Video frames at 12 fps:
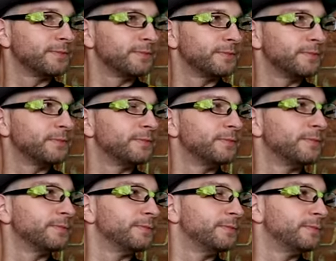
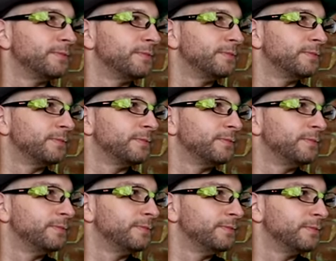
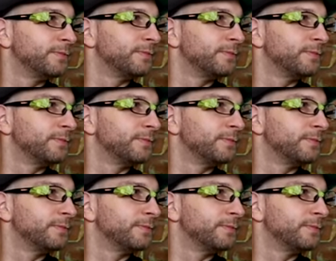(silent)